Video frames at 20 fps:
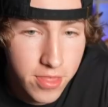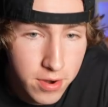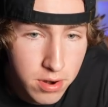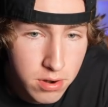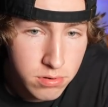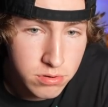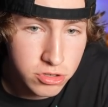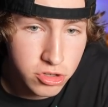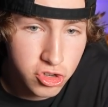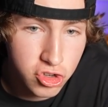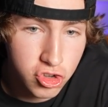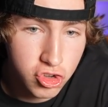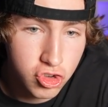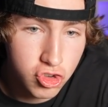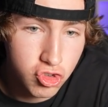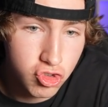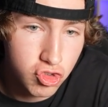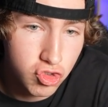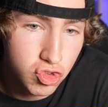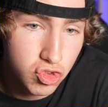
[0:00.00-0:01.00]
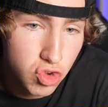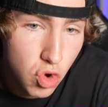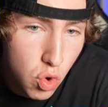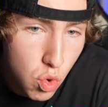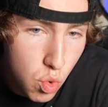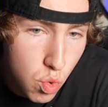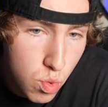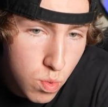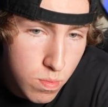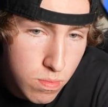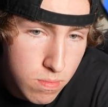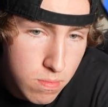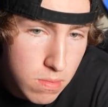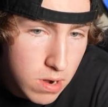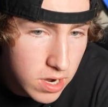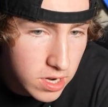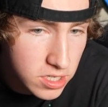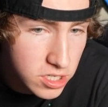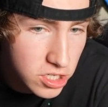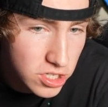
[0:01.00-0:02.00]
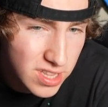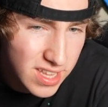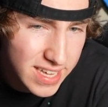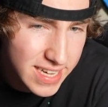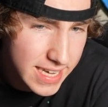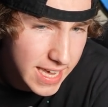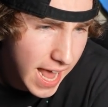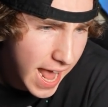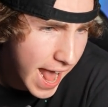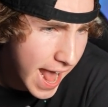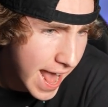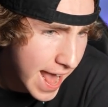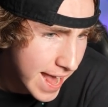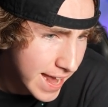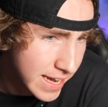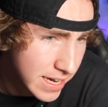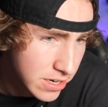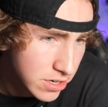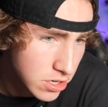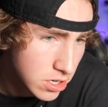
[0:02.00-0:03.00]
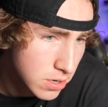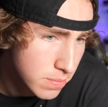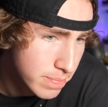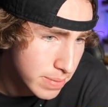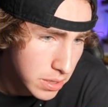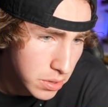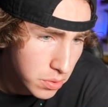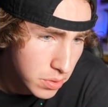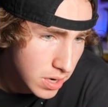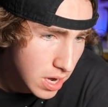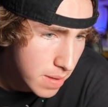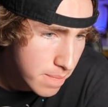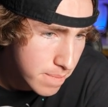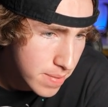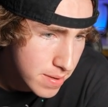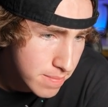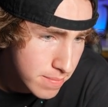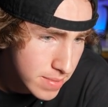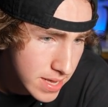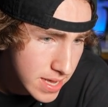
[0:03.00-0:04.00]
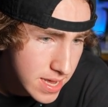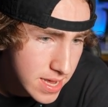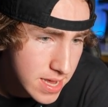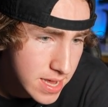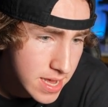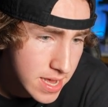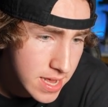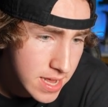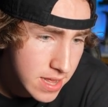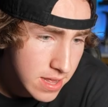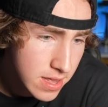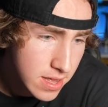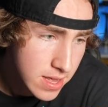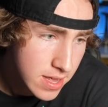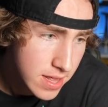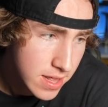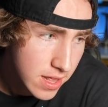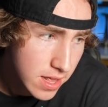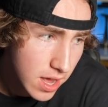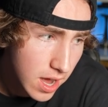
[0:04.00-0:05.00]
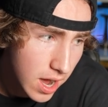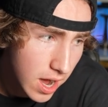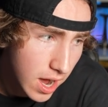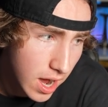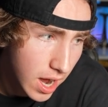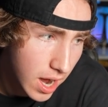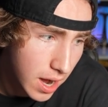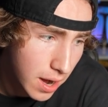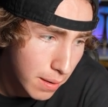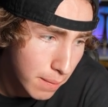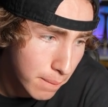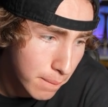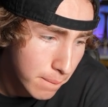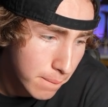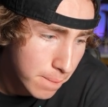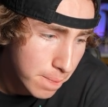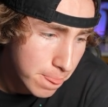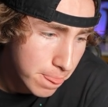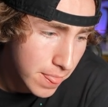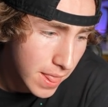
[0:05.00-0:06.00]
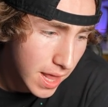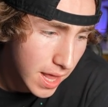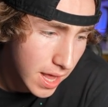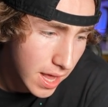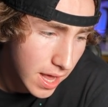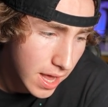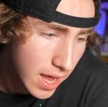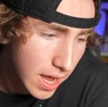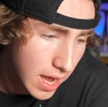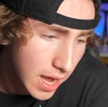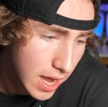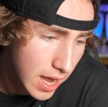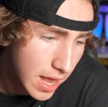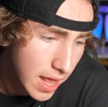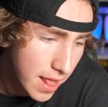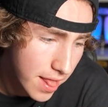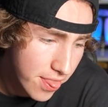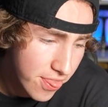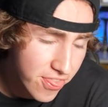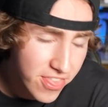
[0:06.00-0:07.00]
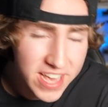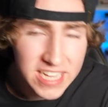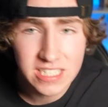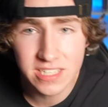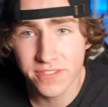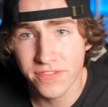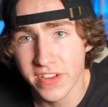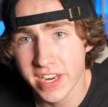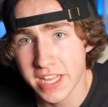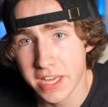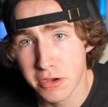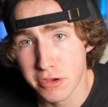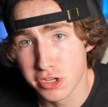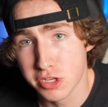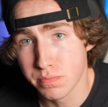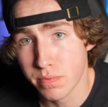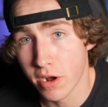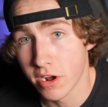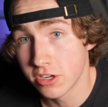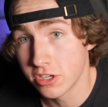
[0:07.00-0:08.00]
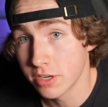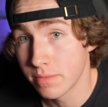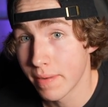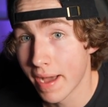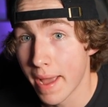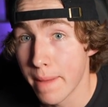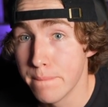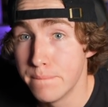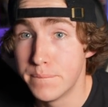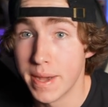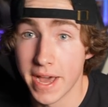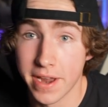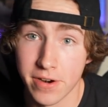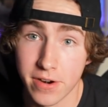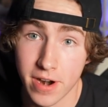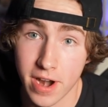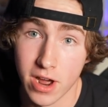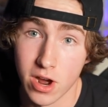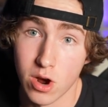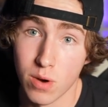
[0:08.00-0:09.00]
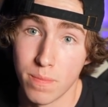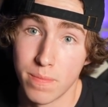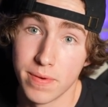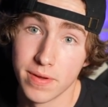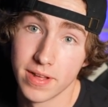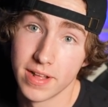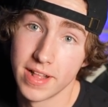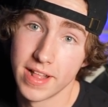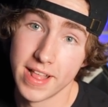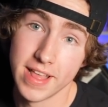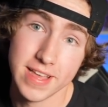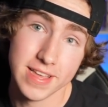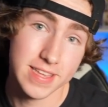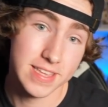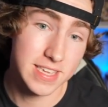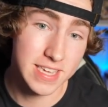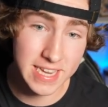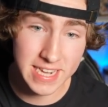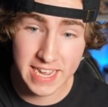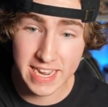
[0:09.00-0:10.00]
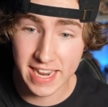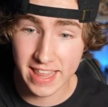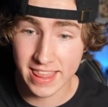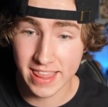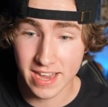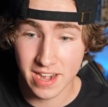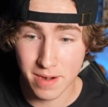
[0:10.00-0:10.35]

There is so much like anger built up in me. Um, this video is sponsored by BetterHelp. You need a